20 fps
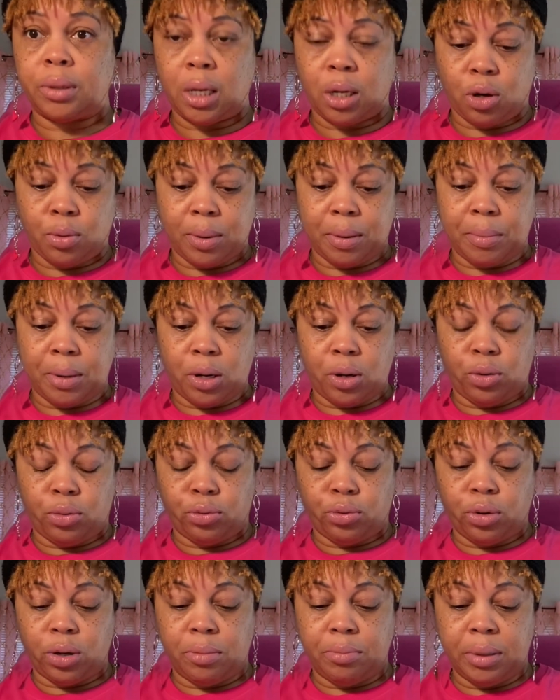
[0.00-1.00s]
I go by my own
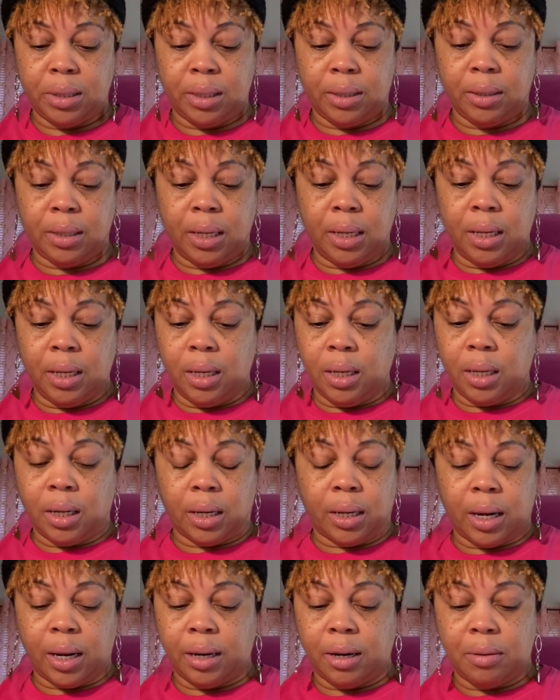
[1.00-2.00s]
drum beat,
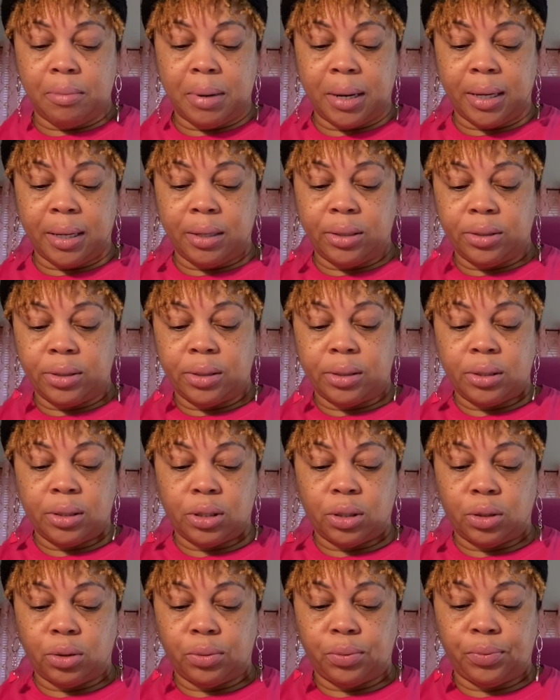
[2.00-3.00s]
not everybody else's,
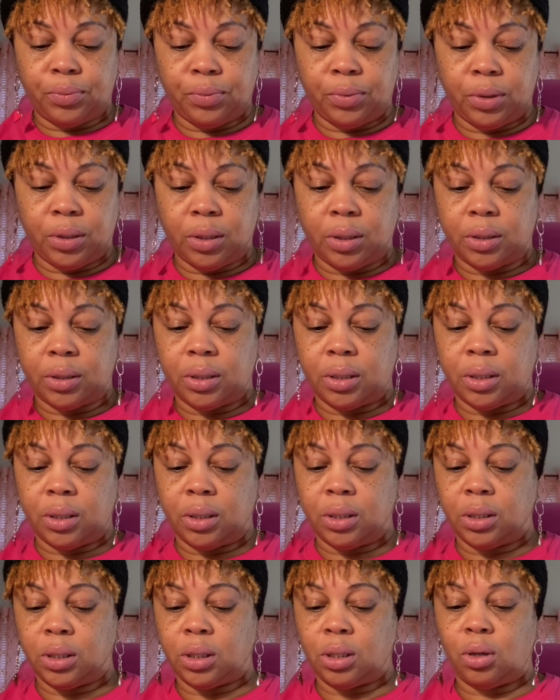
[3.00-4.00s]
so yes.
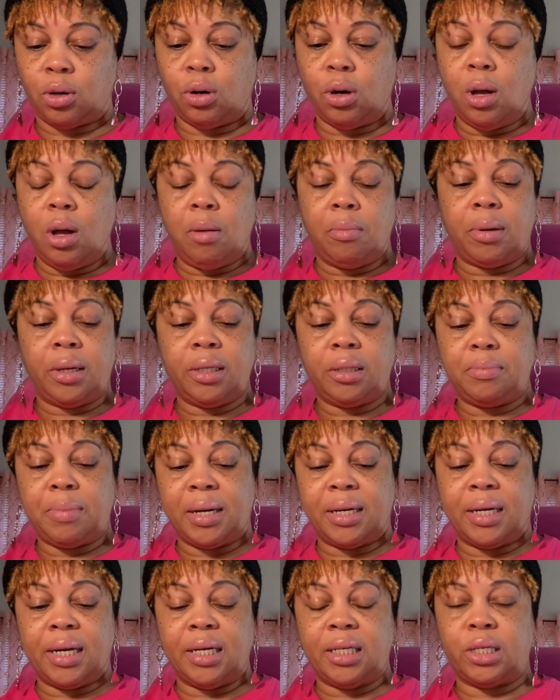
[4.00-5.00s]
So, but it's by
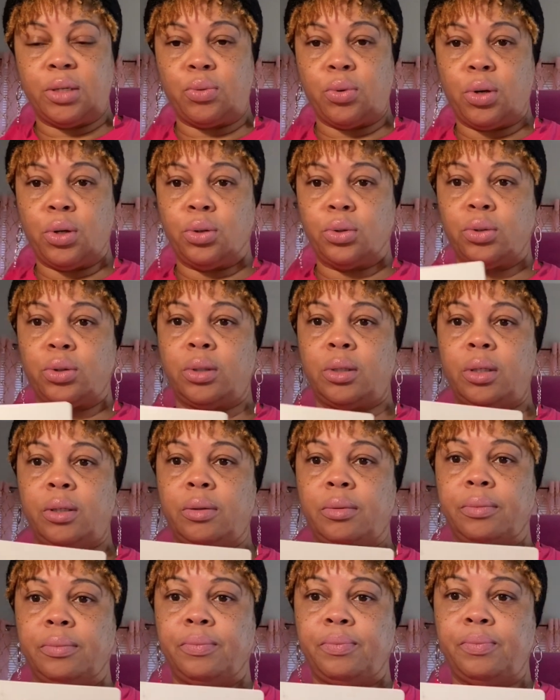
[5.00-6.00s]
Daisy Rose,
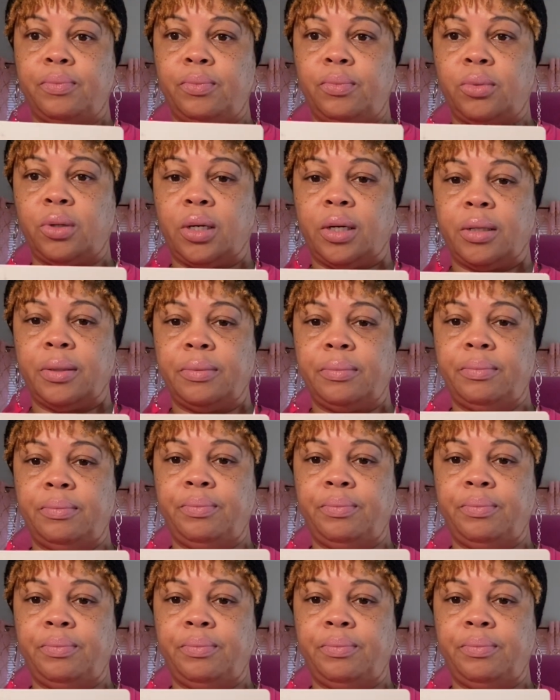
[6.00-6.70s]
though, okay?